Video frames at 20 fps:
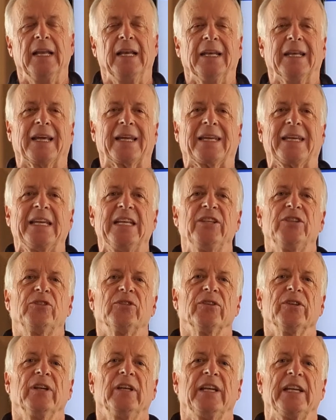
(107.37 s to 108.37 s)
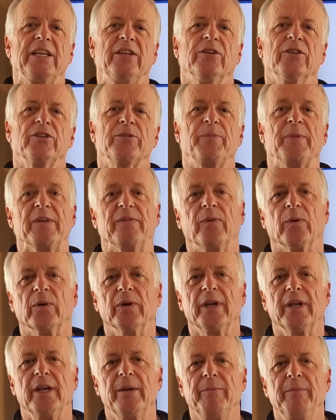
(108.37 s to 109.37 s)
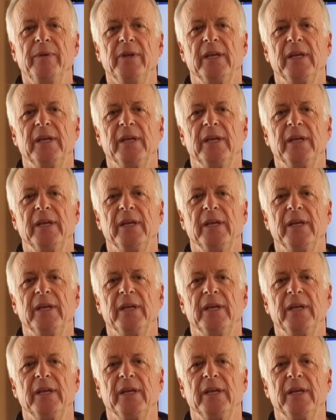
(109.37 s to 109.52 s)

Like Eastern leaders before him,